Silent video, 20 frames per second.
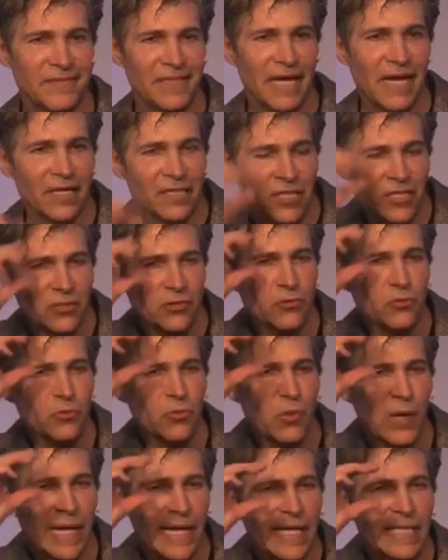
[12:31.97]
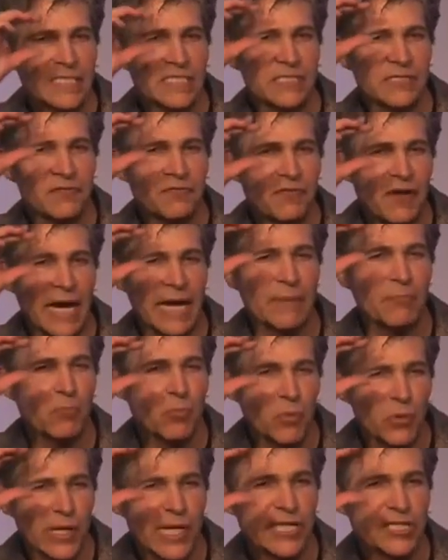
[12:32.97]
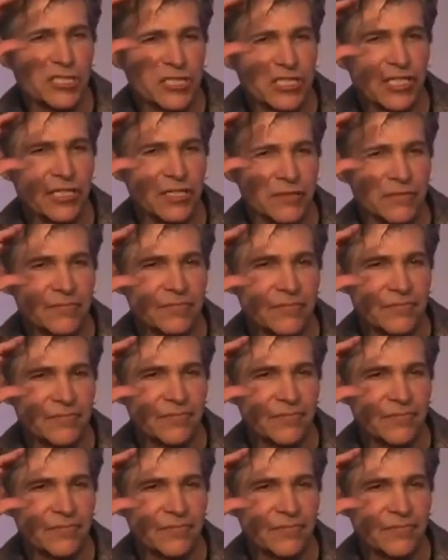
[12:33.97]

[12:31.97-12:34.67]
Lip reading: How can you raise the vibration?